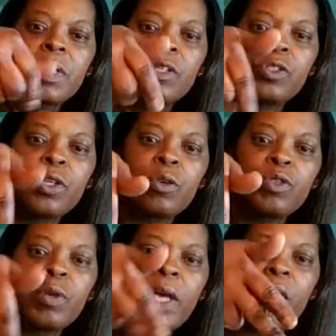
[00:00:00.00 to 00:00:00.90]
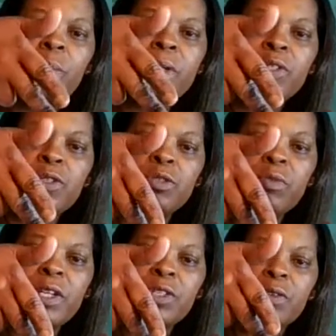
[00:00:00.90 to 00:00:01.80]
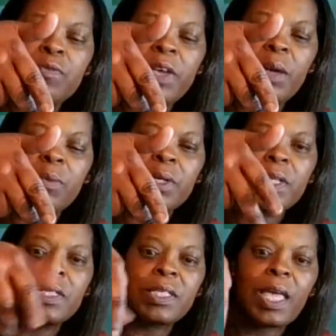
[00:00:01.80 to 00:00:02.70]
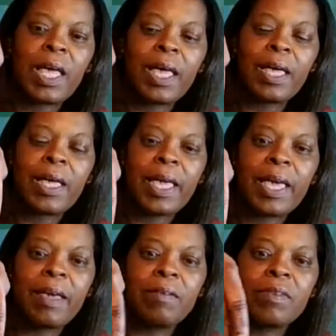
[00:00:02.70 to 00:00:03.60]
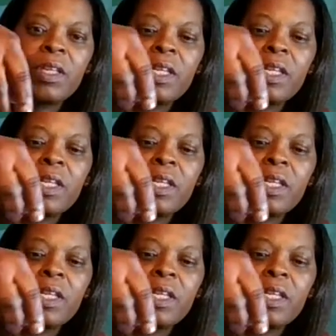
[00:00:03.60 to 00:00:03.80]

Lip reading: shows you how much stretch your fabric needs to have,